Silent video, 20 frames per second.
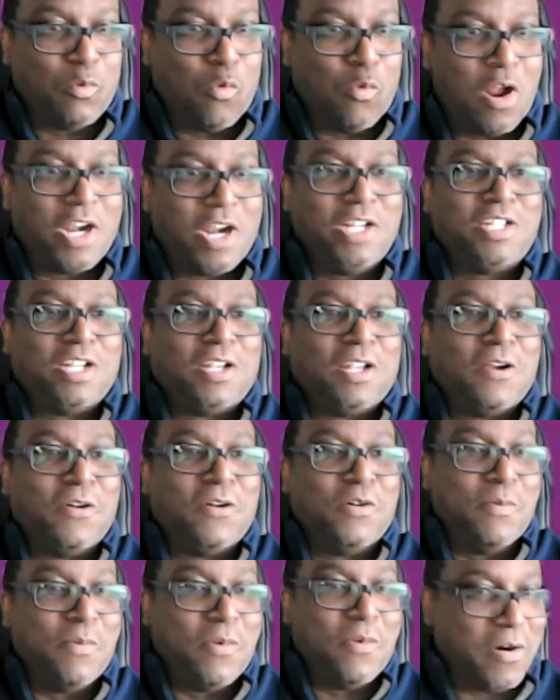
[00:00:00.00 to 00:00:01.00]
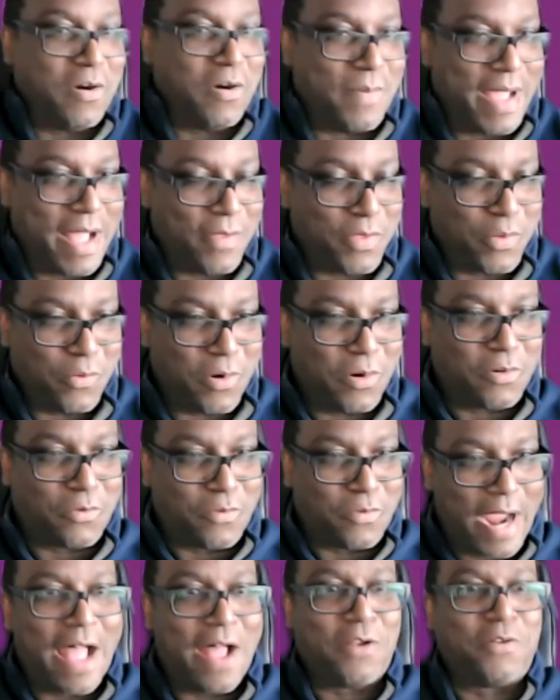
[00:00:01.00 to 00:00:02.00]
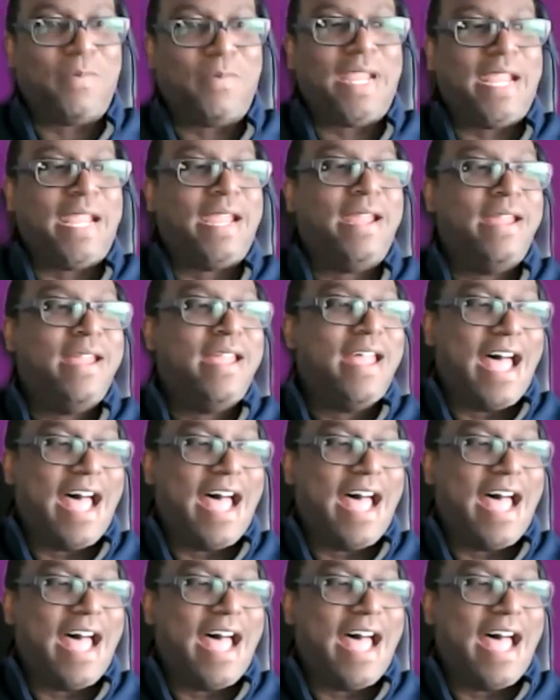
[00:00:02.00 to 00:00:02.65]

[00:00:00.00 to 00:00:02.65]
wanting to learn more about the world around me,